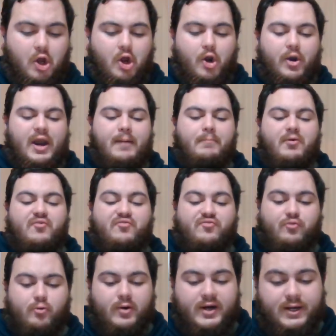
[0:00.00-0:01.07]
Number
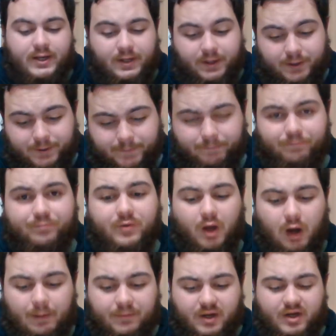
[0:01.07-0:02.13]
3,
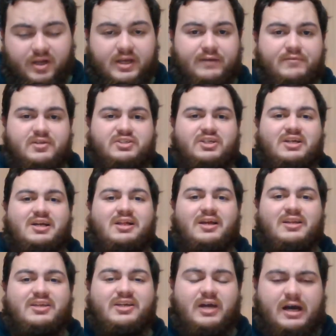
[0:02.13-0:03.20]
I'm going to give it to
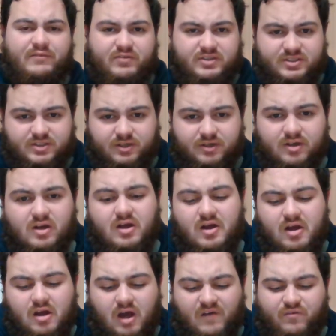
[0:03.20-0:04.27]
Clint Gufferson.
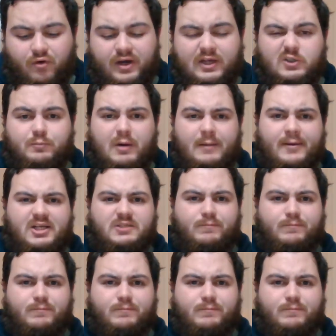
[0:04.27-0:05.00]
I thought he was Parramatta's